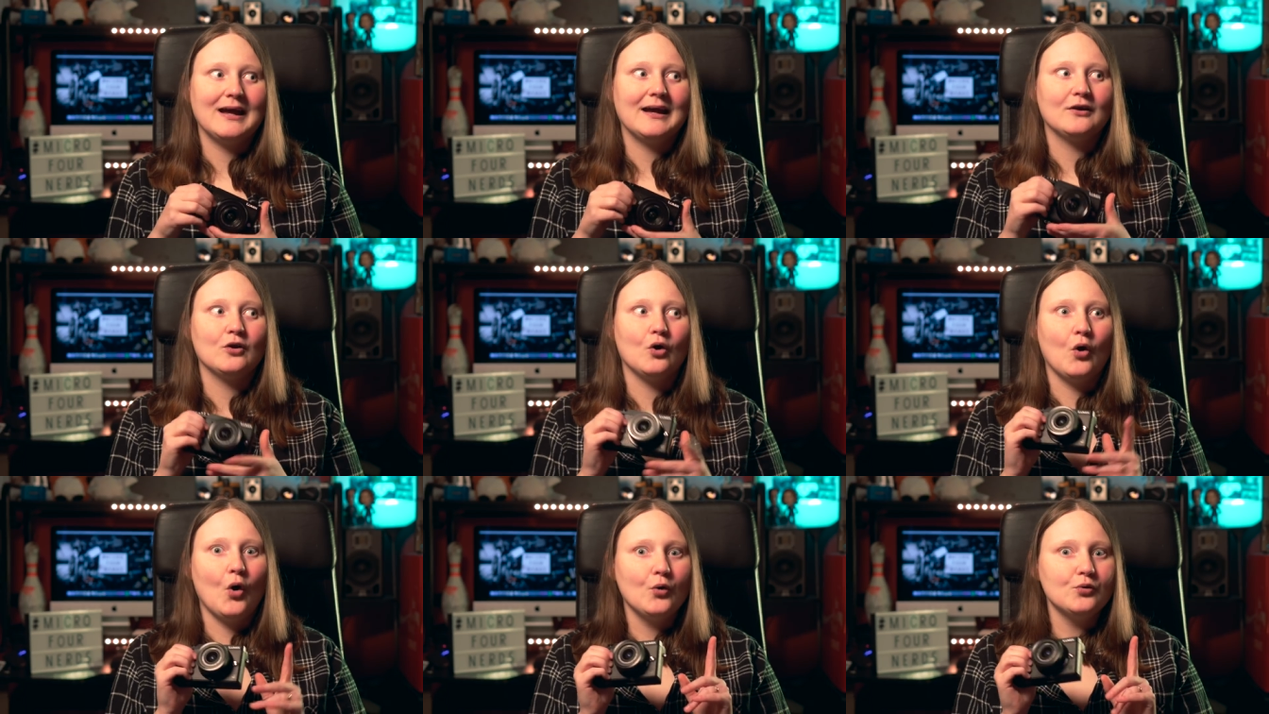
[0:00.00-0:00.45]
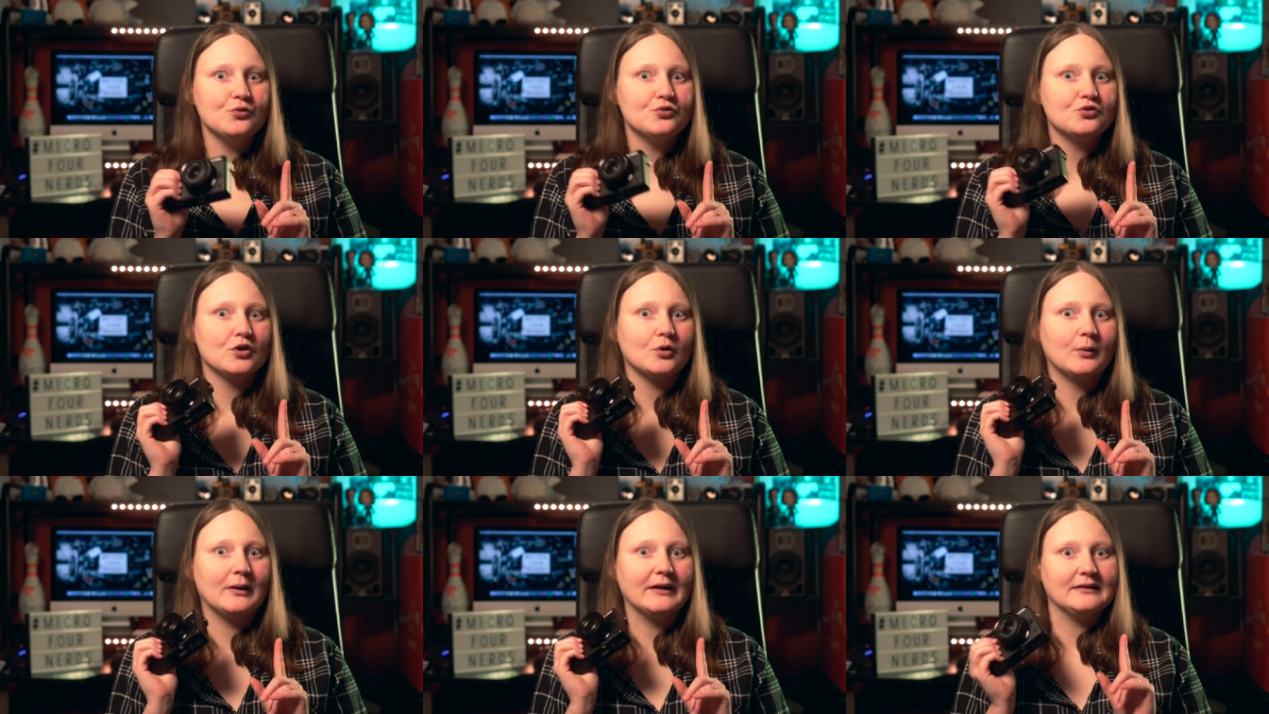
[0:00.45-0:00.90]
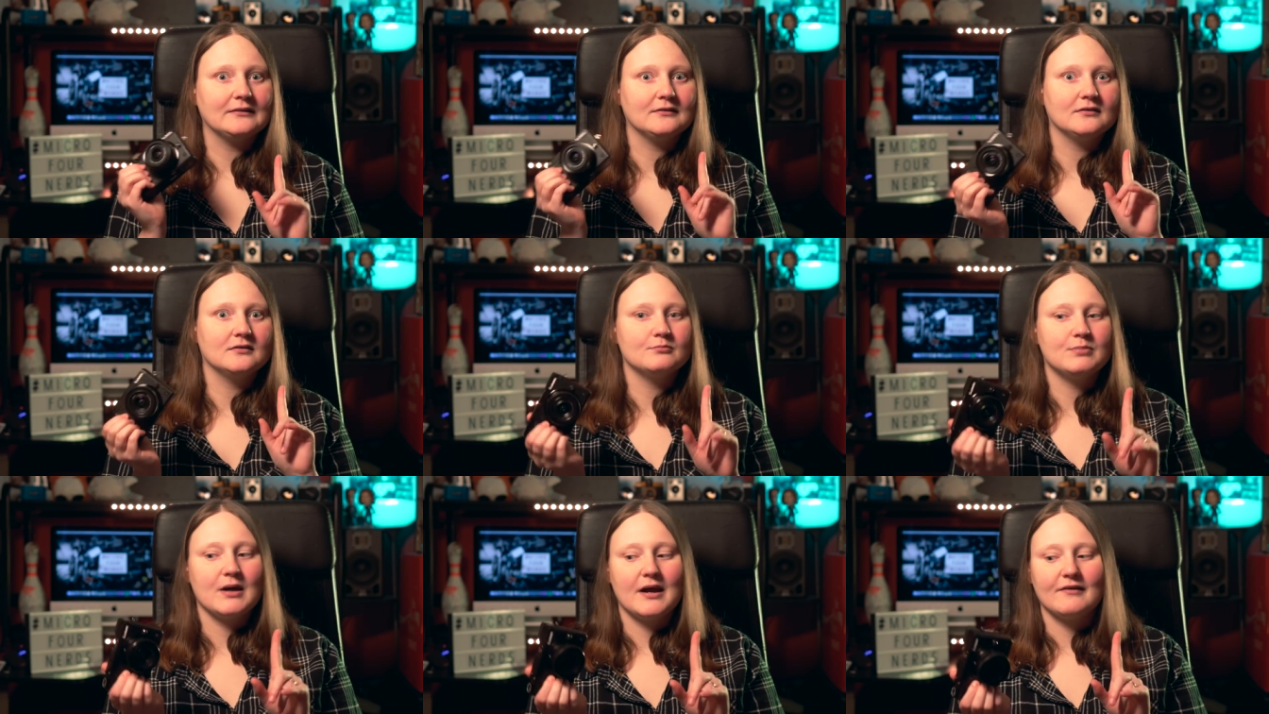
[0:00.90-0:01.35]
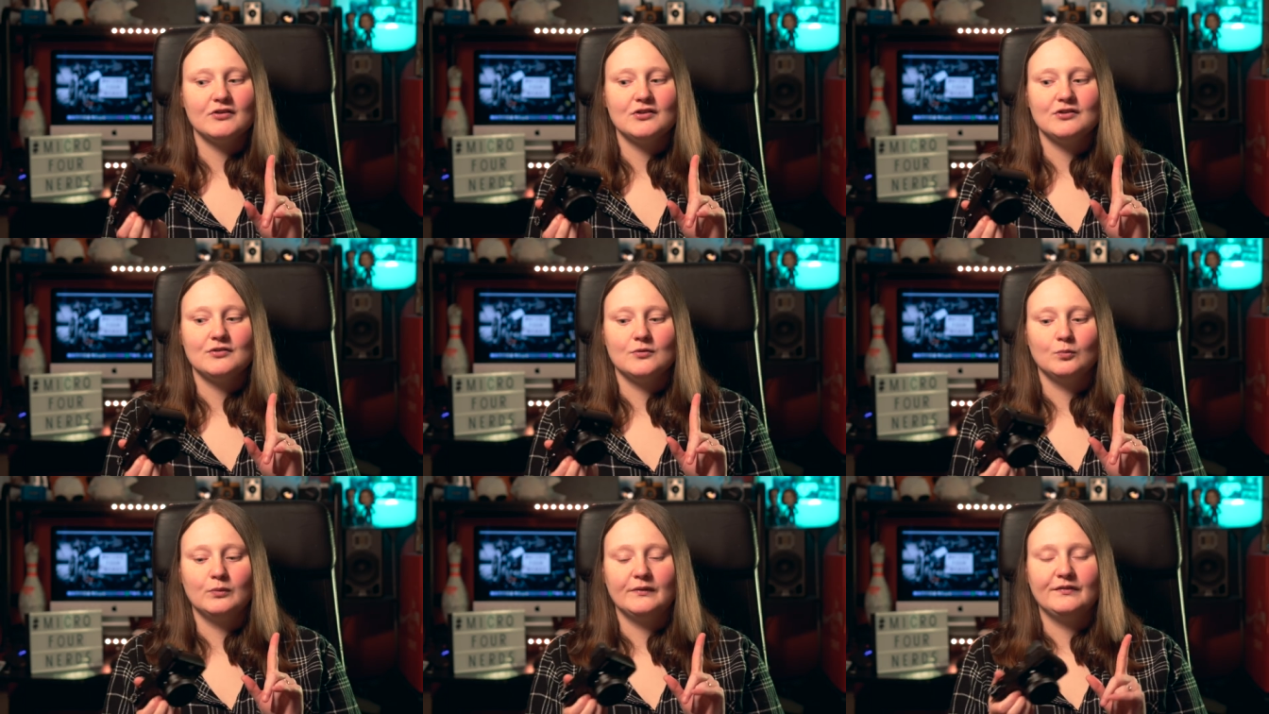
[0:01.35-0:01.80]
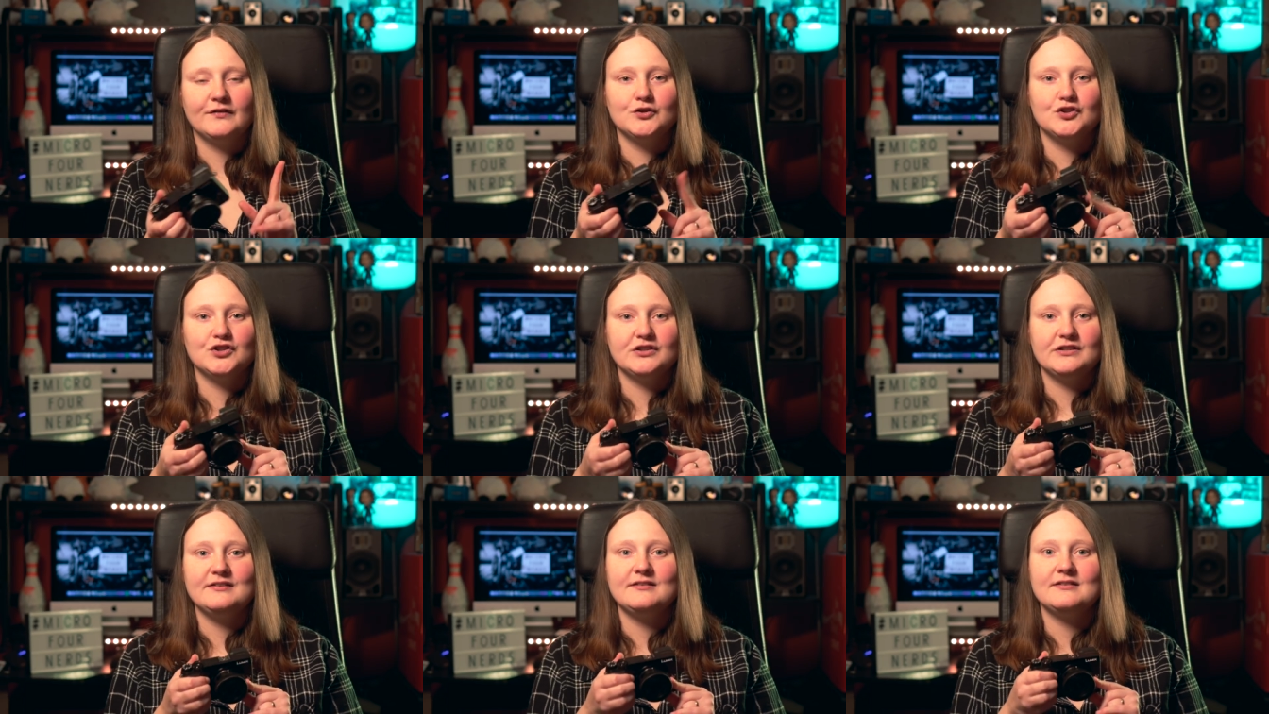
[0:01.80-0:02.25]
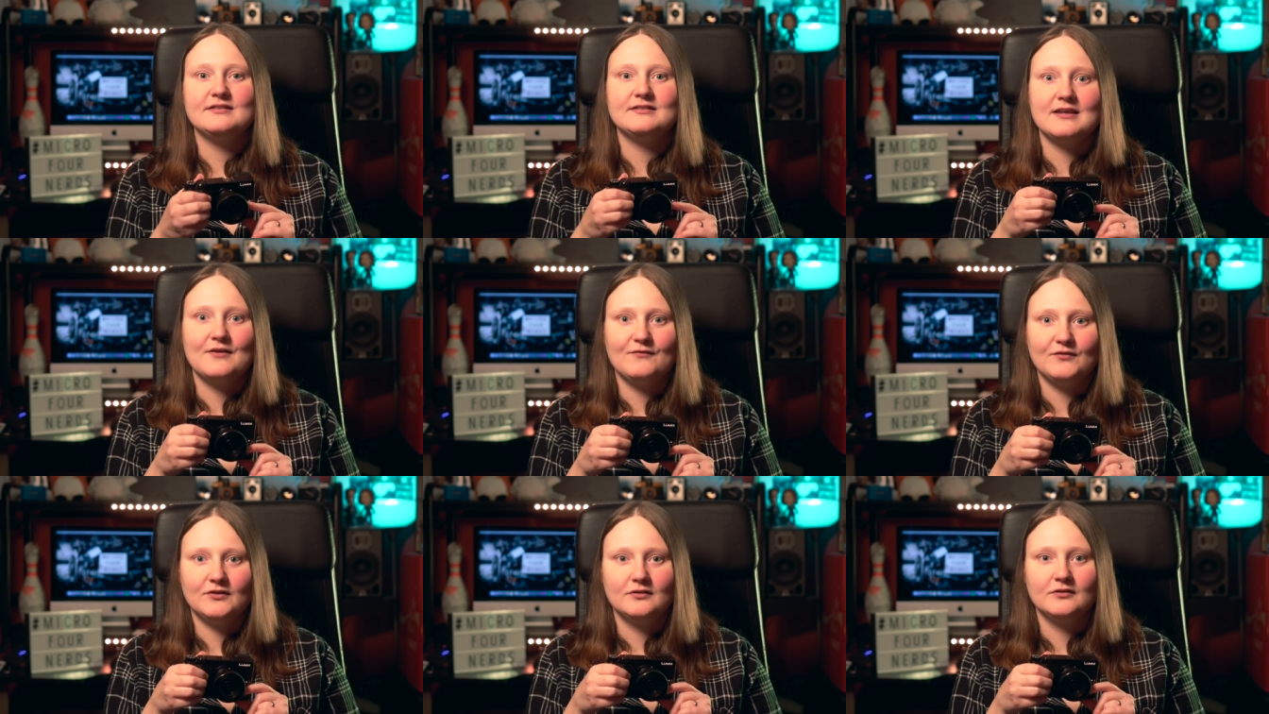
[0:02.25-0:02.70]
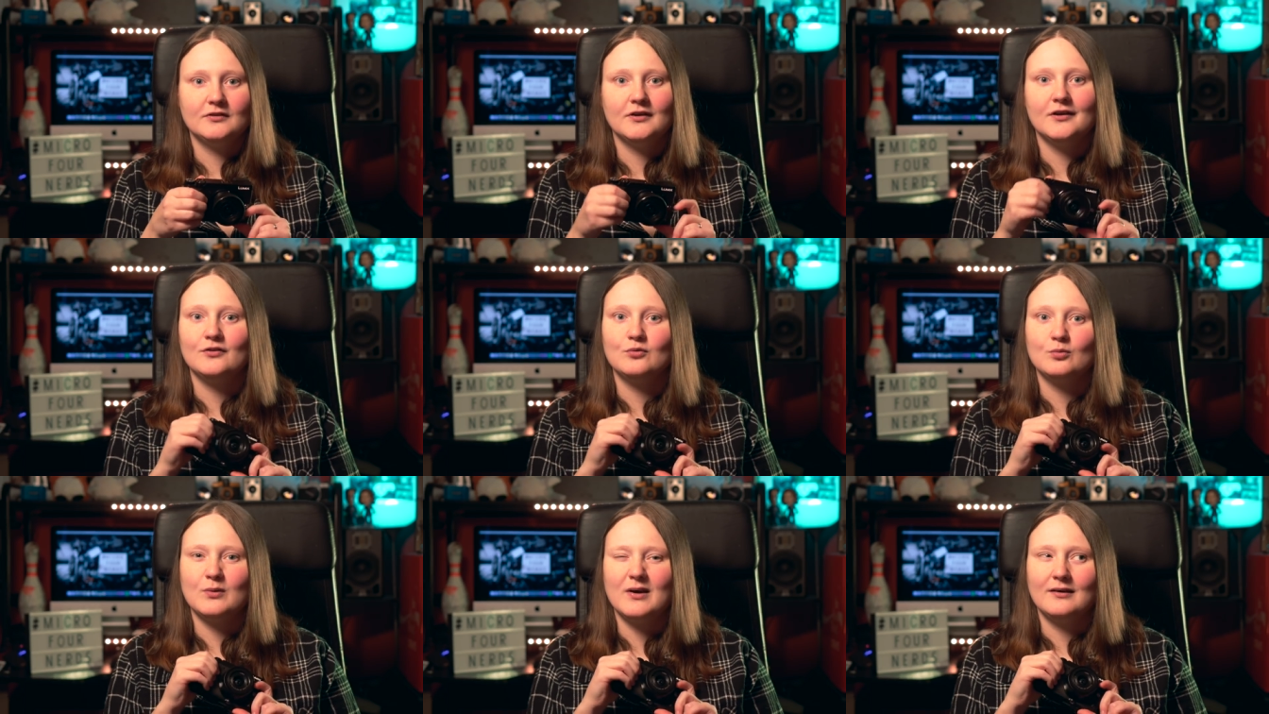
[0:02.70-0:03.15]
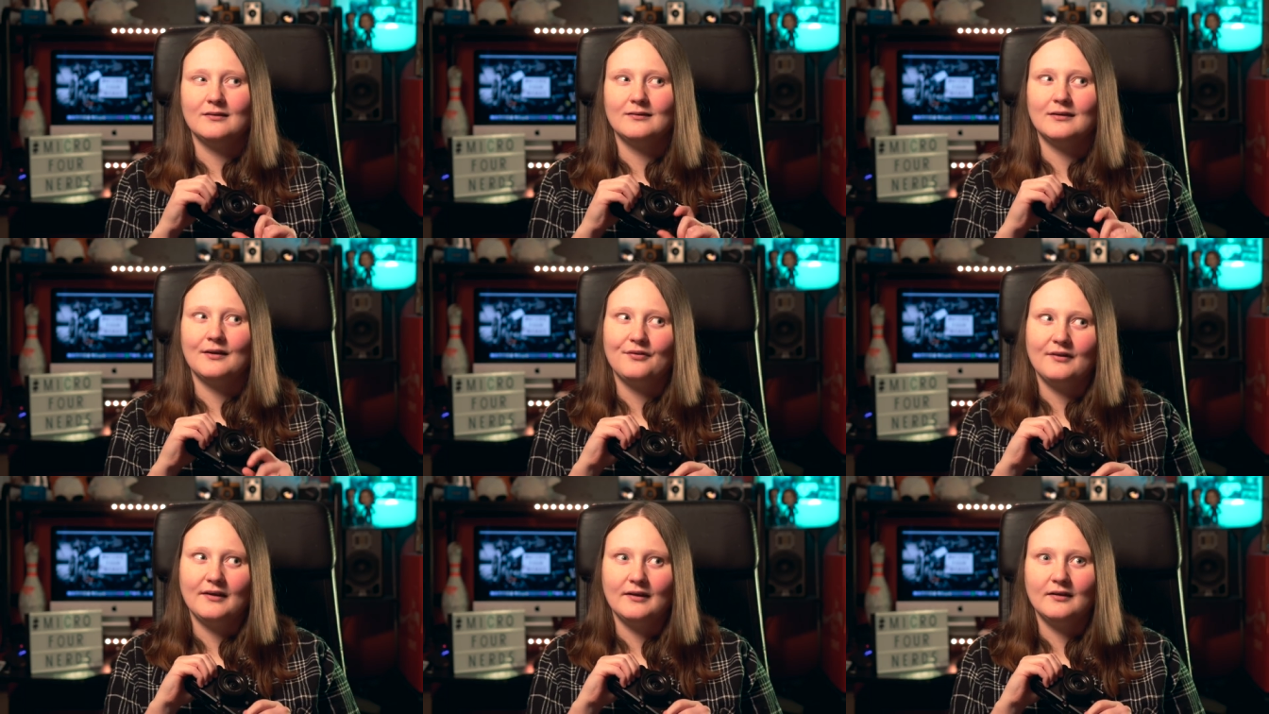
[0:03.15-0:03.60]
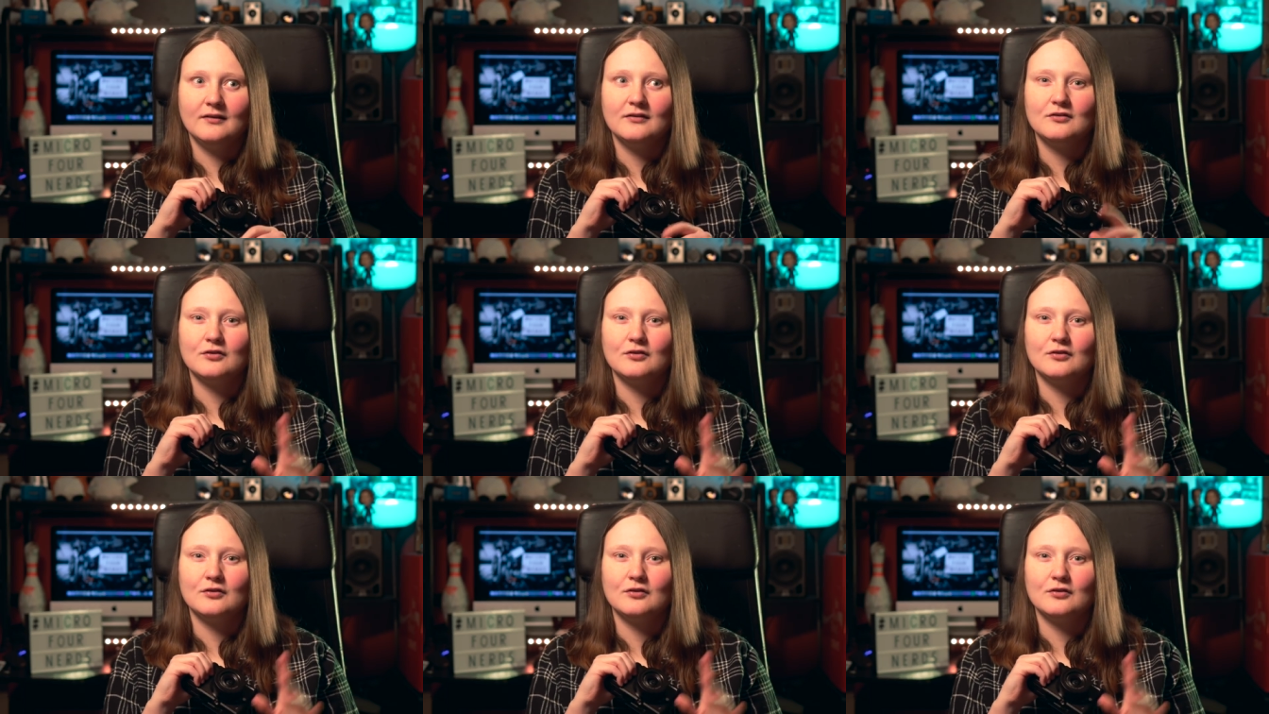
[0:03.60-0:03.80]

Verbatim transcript: and also a little comparison with the G7 as well, I think.